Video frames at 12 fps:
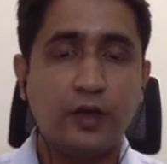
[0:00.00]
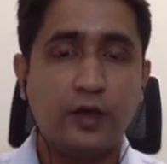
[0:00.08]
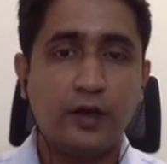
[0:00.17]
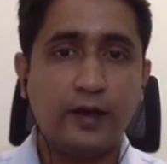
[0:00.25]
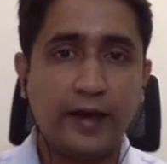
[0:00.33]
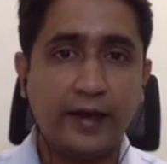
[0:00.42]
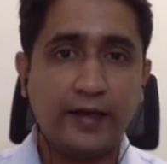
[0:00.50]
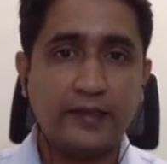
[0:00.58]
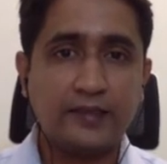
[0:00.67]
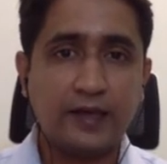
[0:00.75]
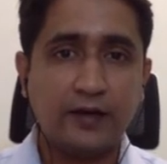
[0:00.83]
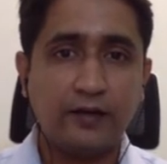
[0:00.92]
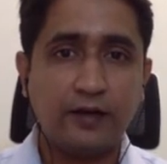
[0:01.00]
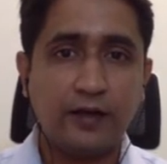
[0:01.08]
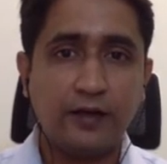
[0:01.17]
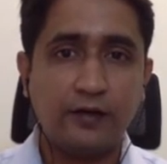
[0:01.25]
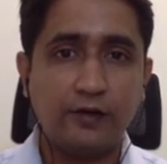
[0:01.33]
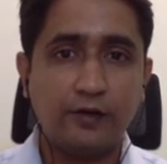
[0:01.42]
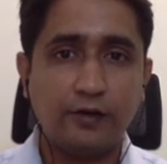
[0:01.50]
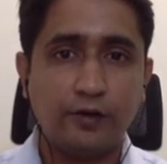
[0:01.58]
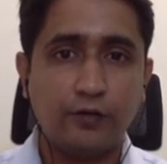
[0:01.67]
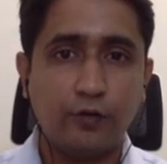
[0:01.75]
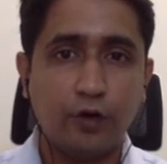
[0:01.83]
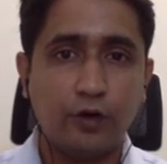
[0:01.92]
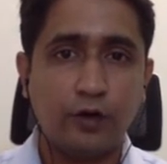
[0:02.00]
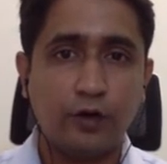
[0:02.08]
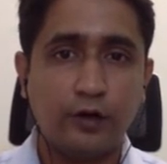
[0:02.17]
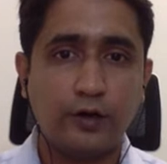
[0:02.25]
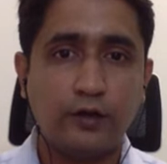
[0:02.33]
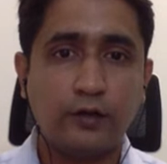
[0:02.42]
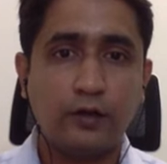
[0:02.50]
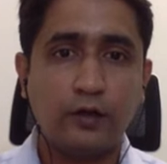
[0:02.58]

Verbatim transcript: It hides underlying return volatility.